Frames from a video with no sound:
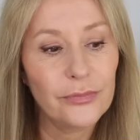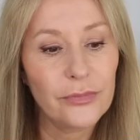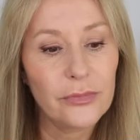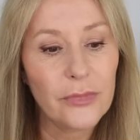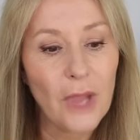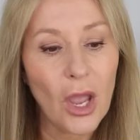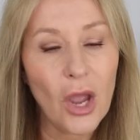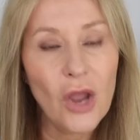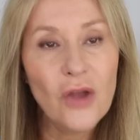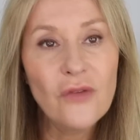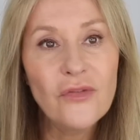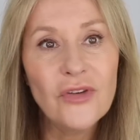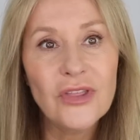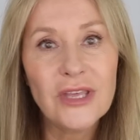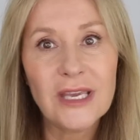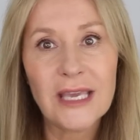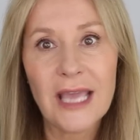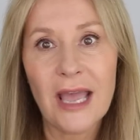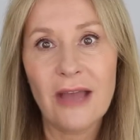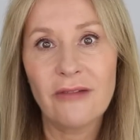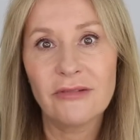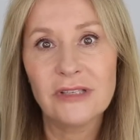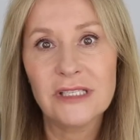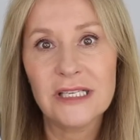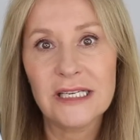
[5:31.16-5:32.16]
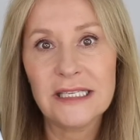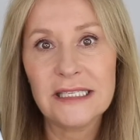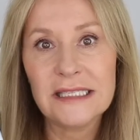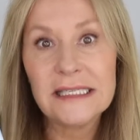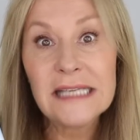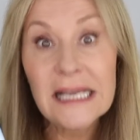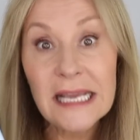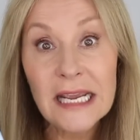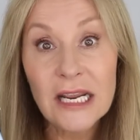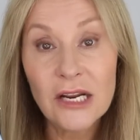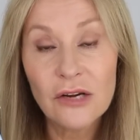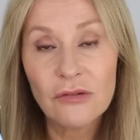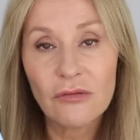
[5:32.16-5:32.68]
over-the-counter
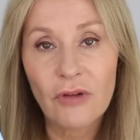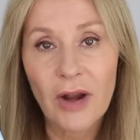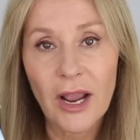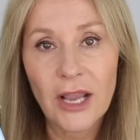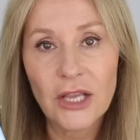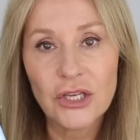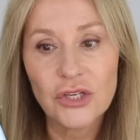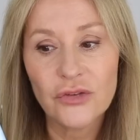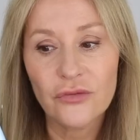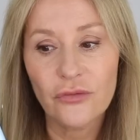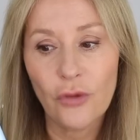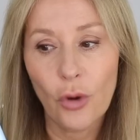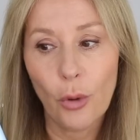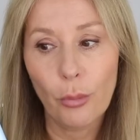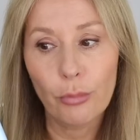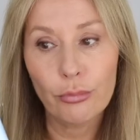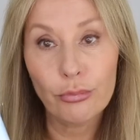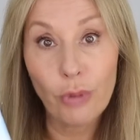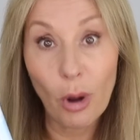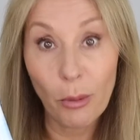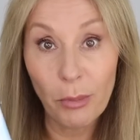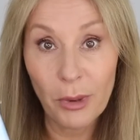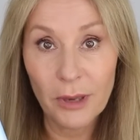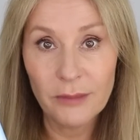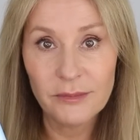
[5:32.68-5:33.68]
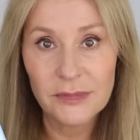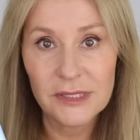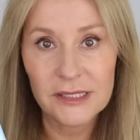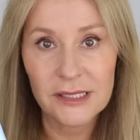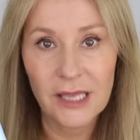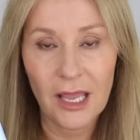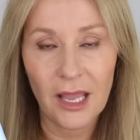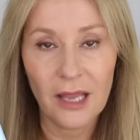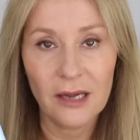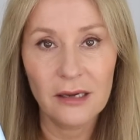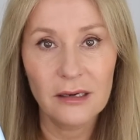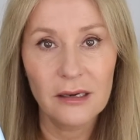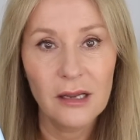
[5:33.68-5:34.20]
teen range for problem
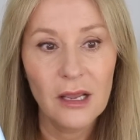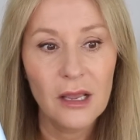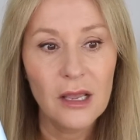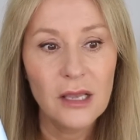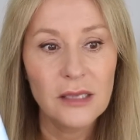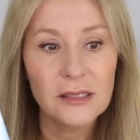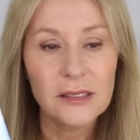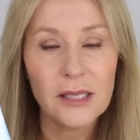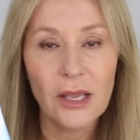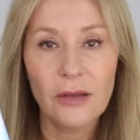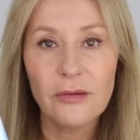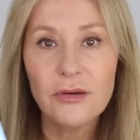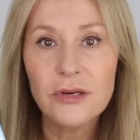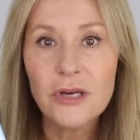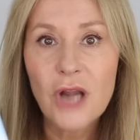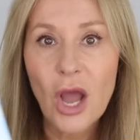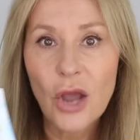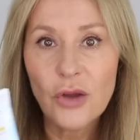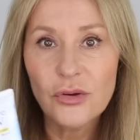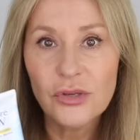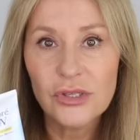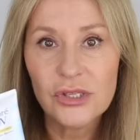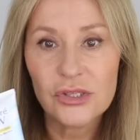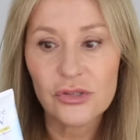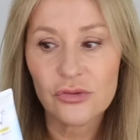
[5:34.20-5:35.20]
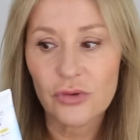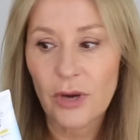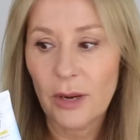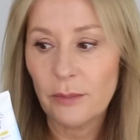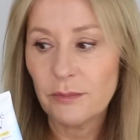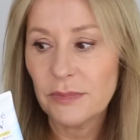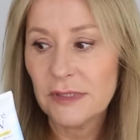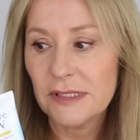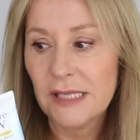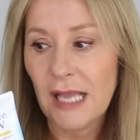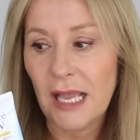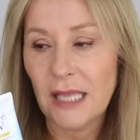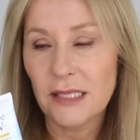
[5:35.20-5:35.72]
skin. So nose
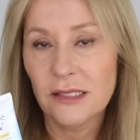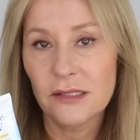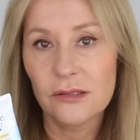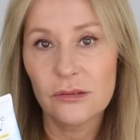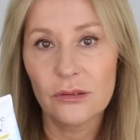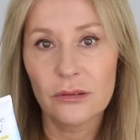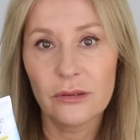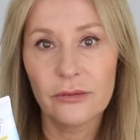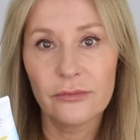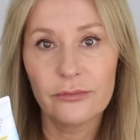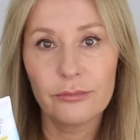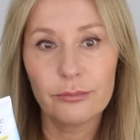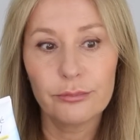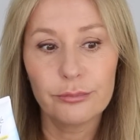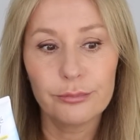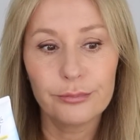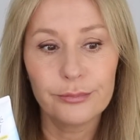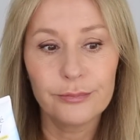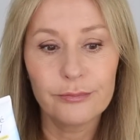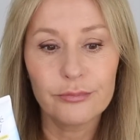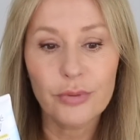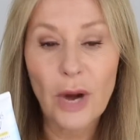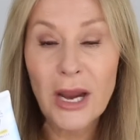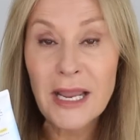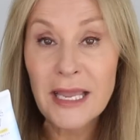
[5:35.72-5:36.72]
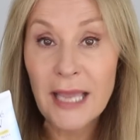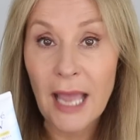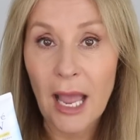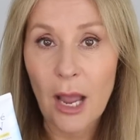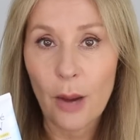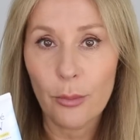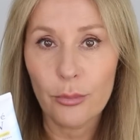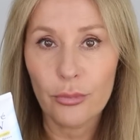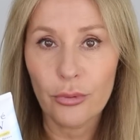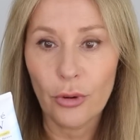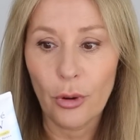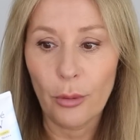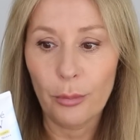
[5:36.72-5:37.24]
strips and sort of
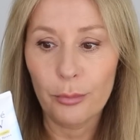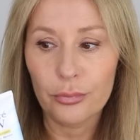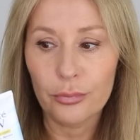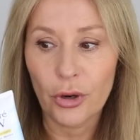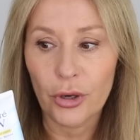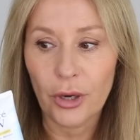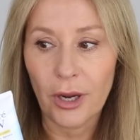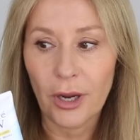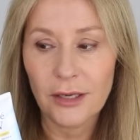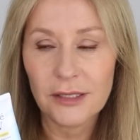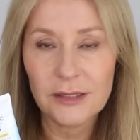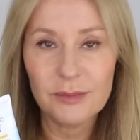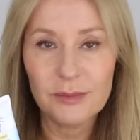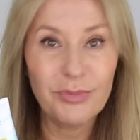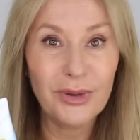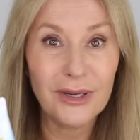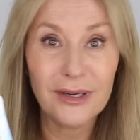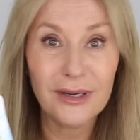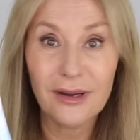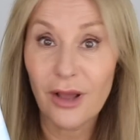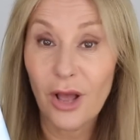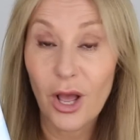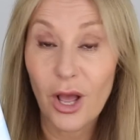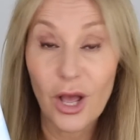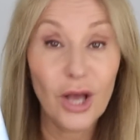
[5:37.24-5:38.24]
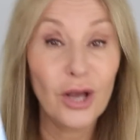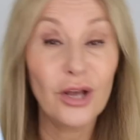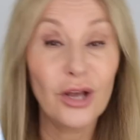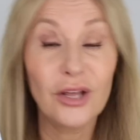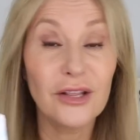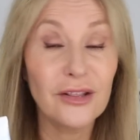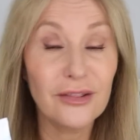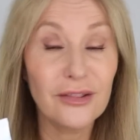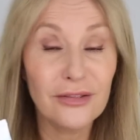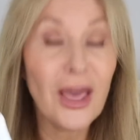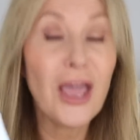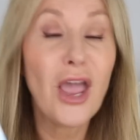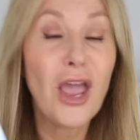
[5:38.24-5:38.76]
breakout products, but
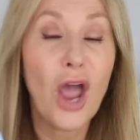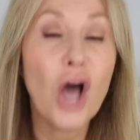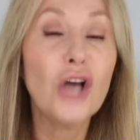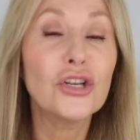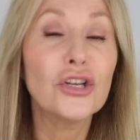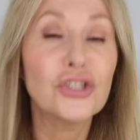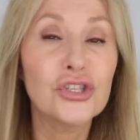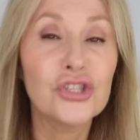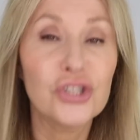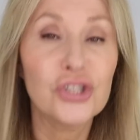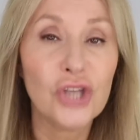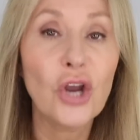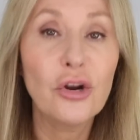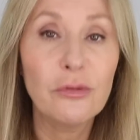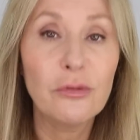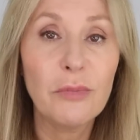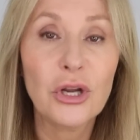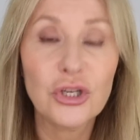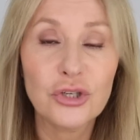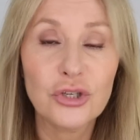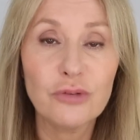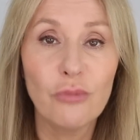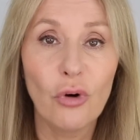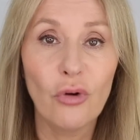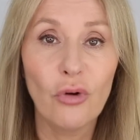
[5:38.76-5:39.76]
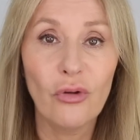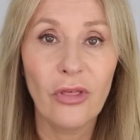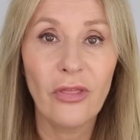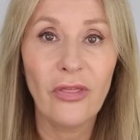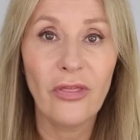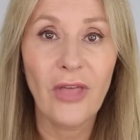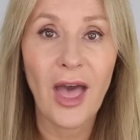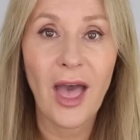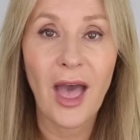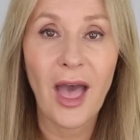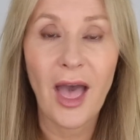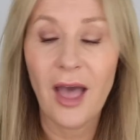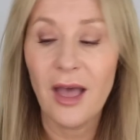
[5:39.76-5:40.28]
they are so much more than
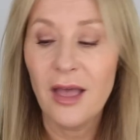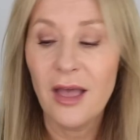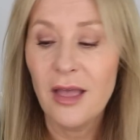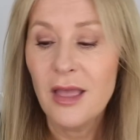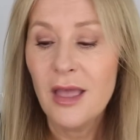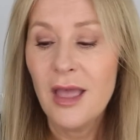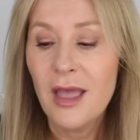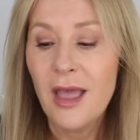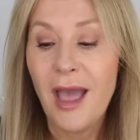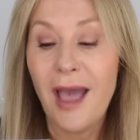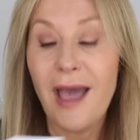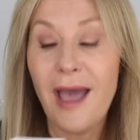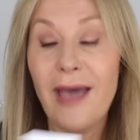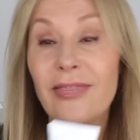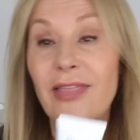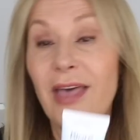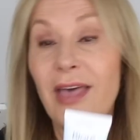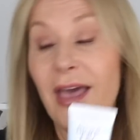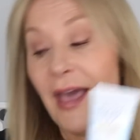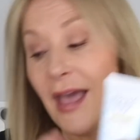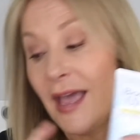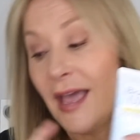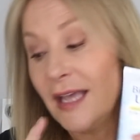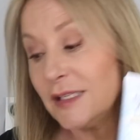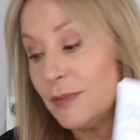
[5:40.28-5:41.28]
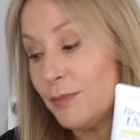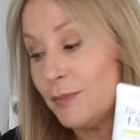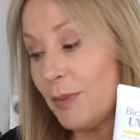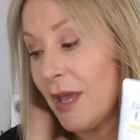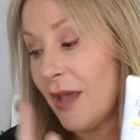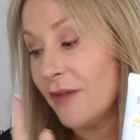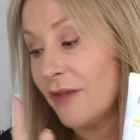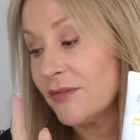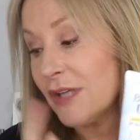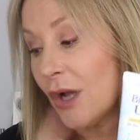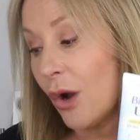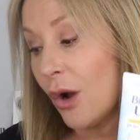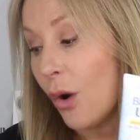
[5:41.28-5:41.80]
that, and their
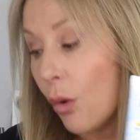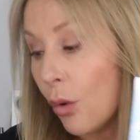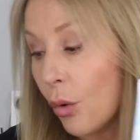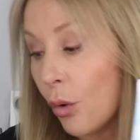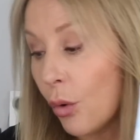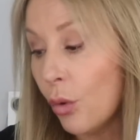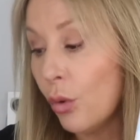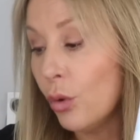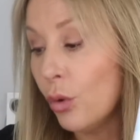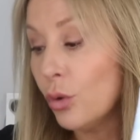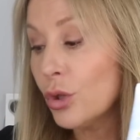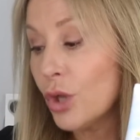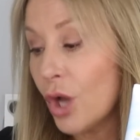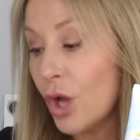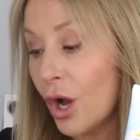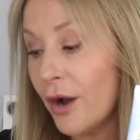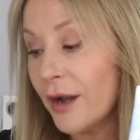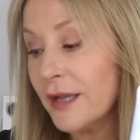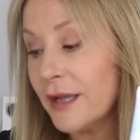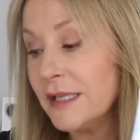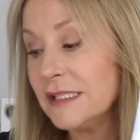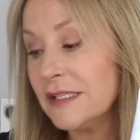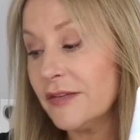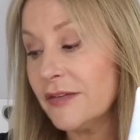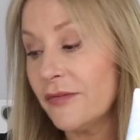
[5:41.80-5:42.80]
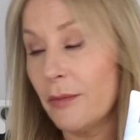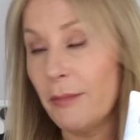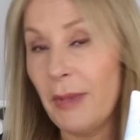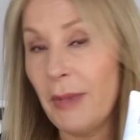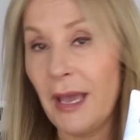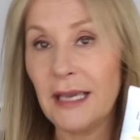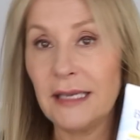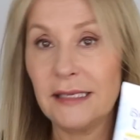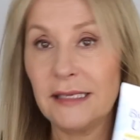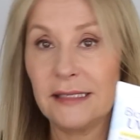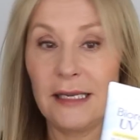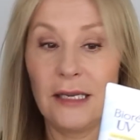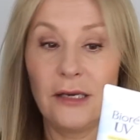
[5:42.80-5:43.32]
SPFs are all kinds of
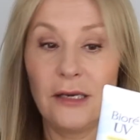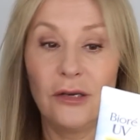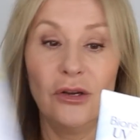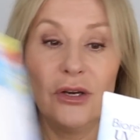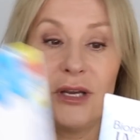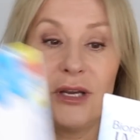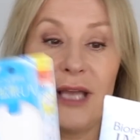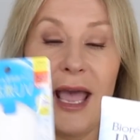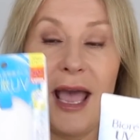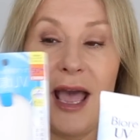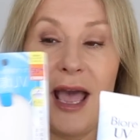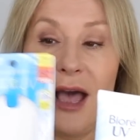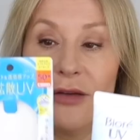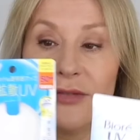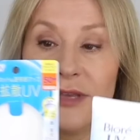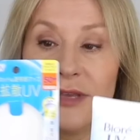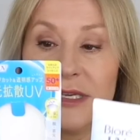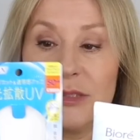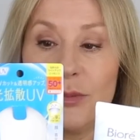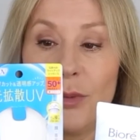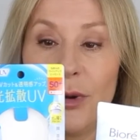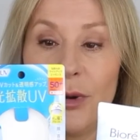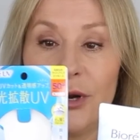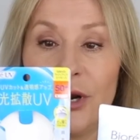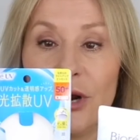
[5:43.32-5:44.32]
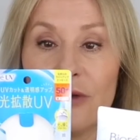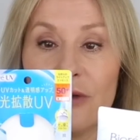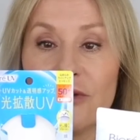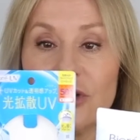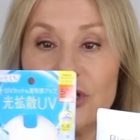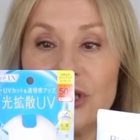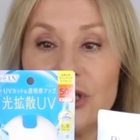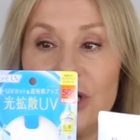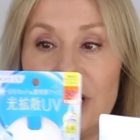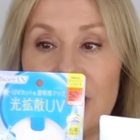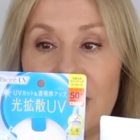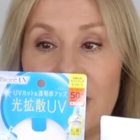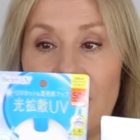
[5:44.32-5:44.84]
amazing. Look at how this one
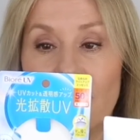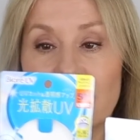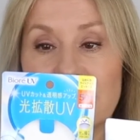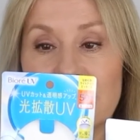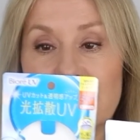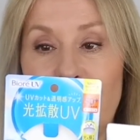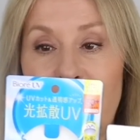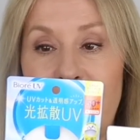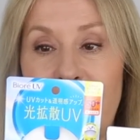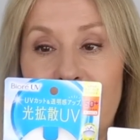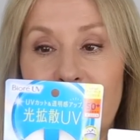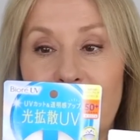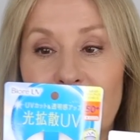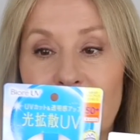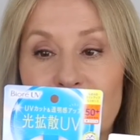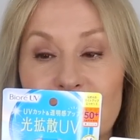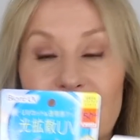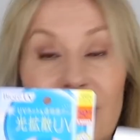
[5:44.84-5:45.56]
originally comes packaged,